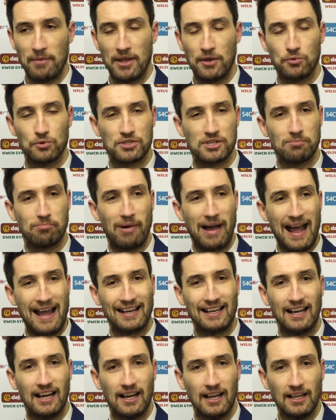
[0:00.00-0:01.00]
It was a
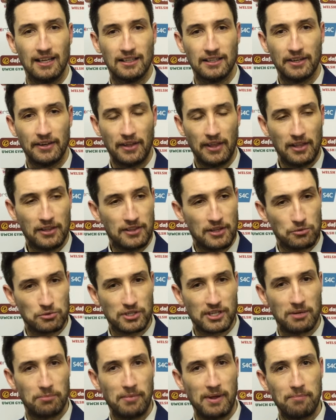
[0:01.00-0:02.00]
battle, there was
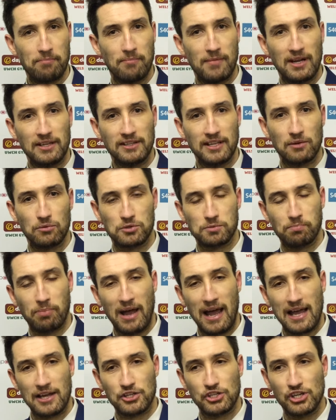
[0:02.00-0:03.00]
commitment, there was
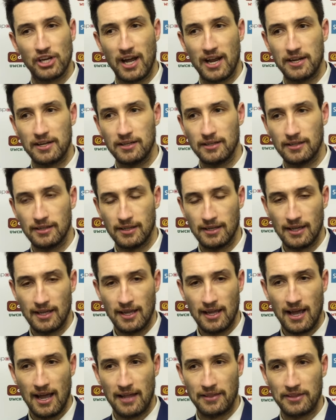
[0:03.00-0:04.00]
passion,
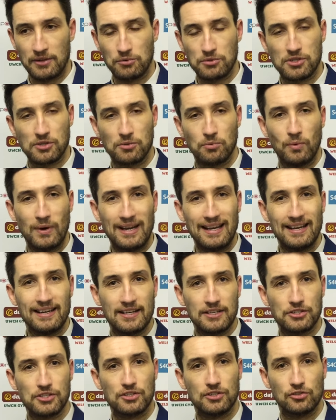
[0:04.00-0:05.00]
and there was a
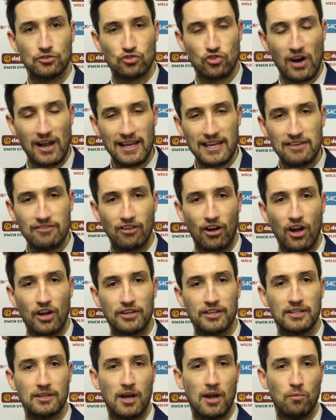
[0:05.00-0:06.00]
willingness to drive
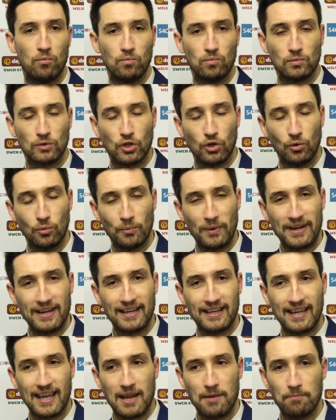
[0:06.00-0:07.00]
on and go win a
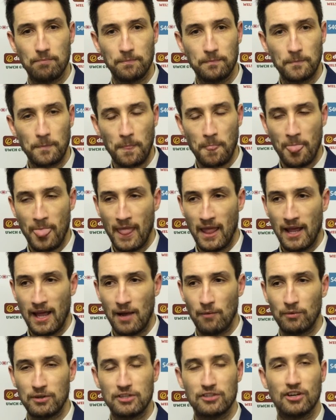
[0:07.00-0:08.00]
game.
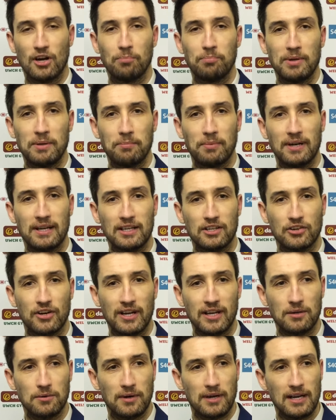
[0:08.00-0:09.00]
And when you've got people like
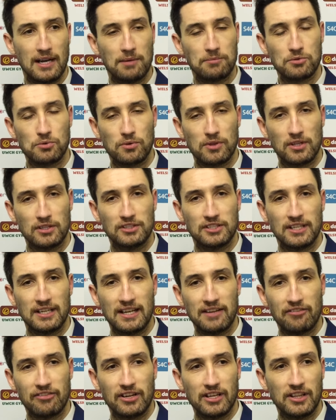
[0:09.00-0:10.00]
Craig Williams with the
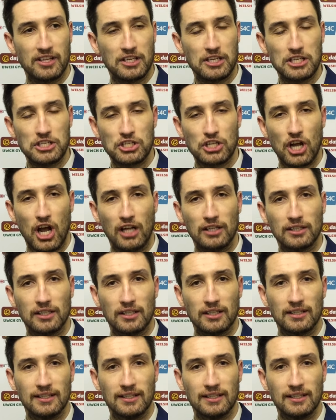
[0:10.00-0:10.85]
delivery that he's got